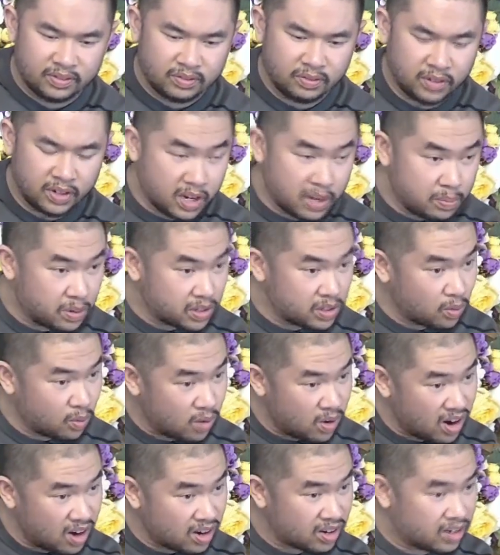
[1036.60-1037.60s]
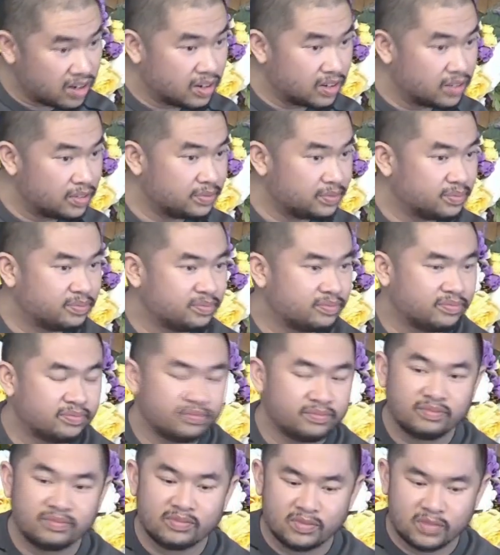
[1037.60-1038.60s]
Need to put the work
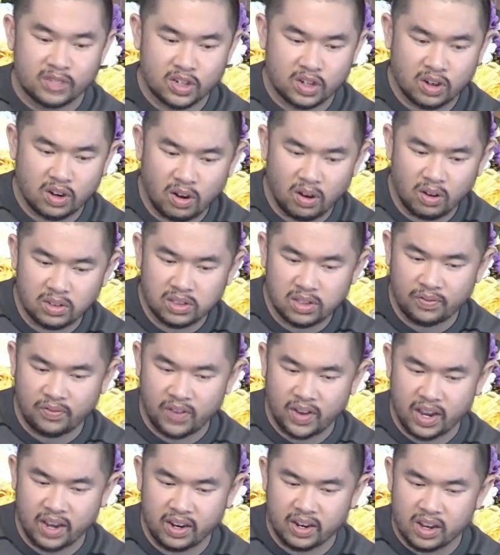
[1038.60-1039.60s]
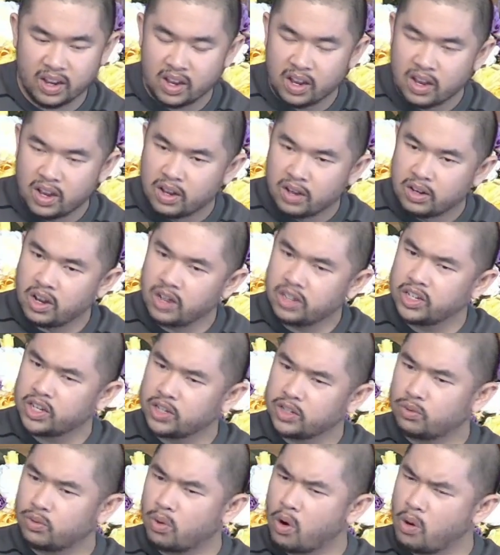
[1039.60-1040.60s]
to cultivate not
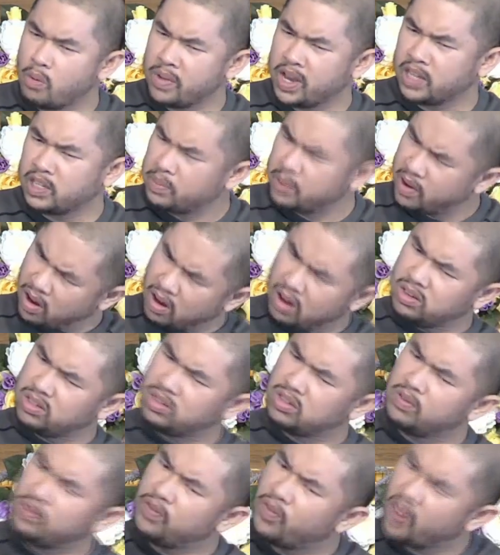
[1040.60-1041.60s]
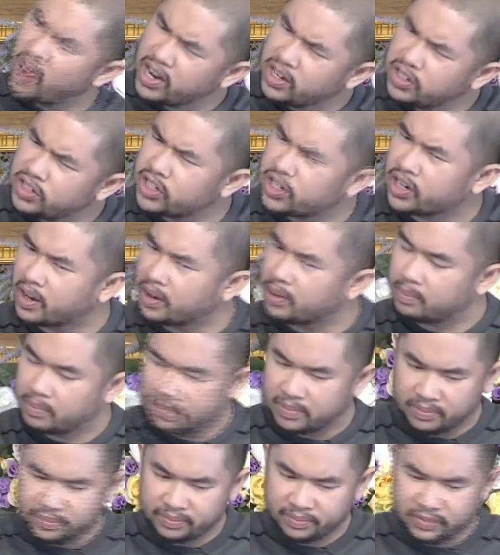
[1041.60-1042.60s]
just romance, but also friendship.
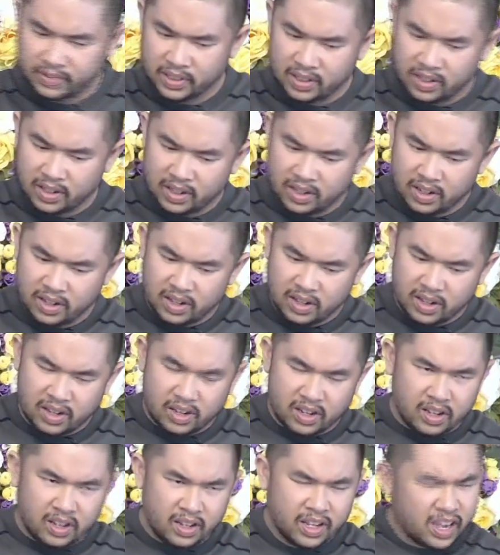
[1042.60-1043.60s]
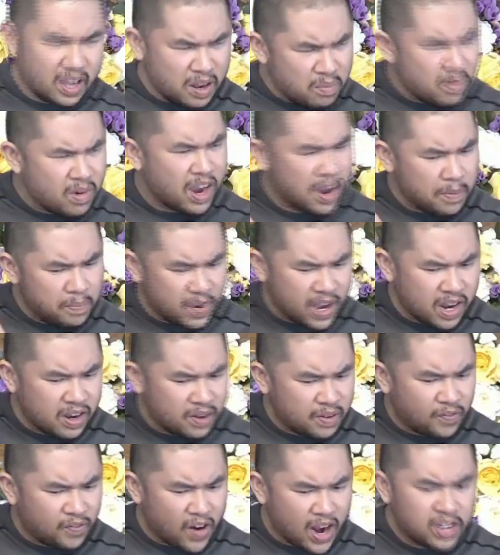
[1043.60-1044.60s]
Like, in my opinion,
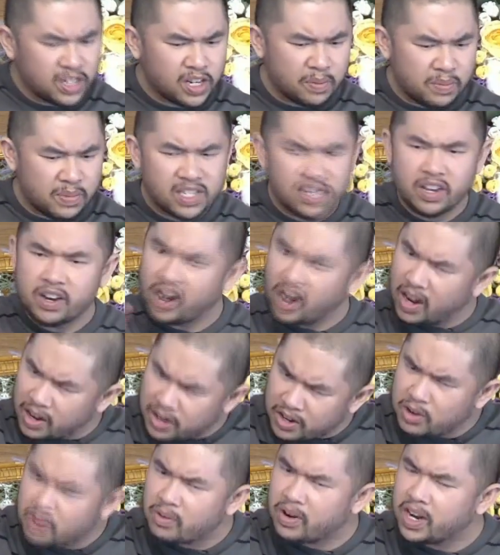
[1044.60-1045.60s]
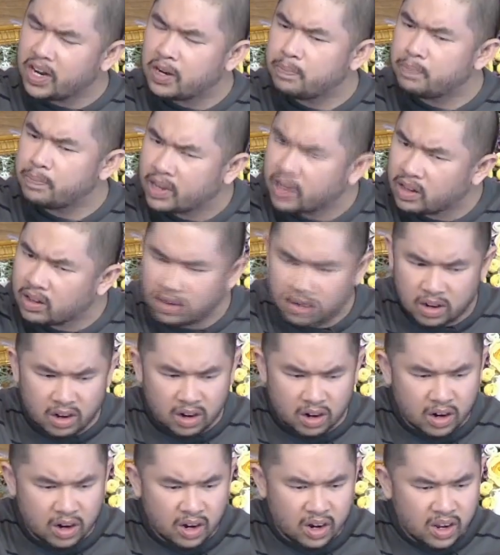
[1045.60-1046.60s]
friendship is an underrated
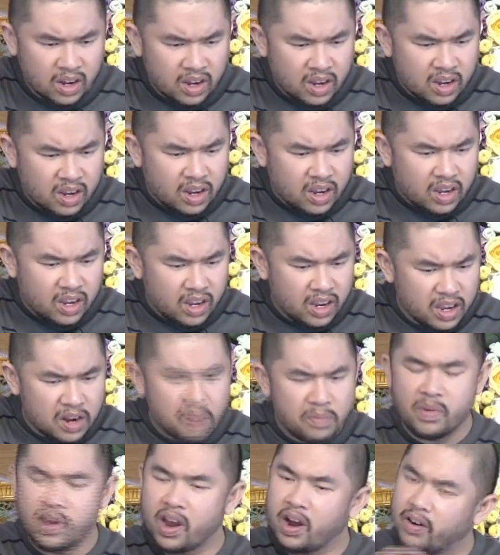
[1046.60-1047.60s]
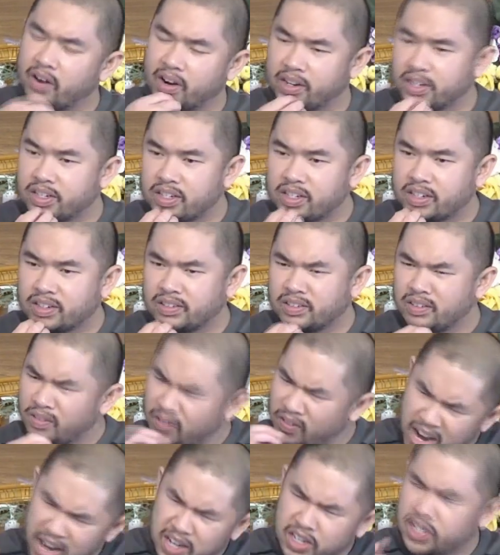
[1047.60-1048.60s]
pillar in a marriage.
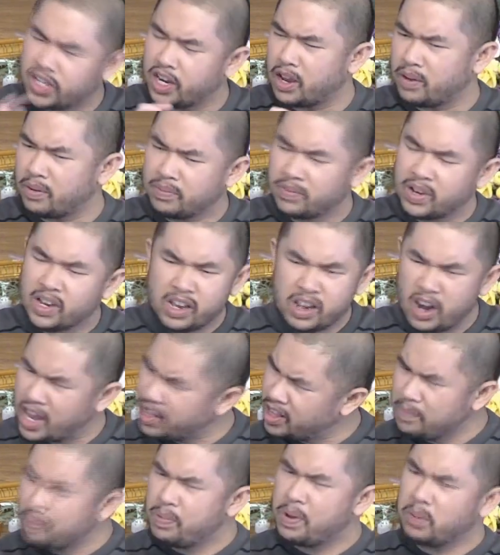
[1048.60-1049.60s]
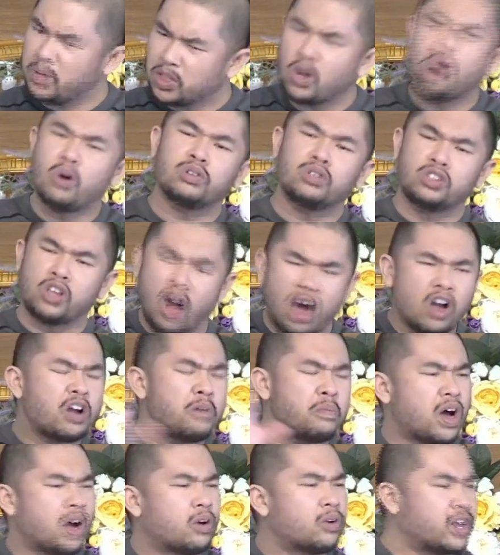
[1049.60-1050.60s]
Friendship. And I think people don't talk
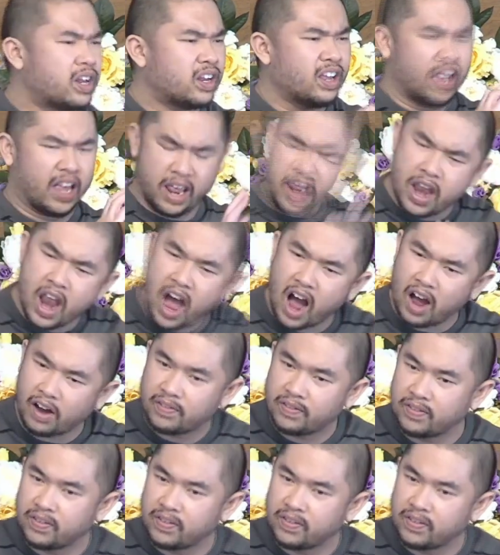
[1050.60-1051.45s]
about it enough.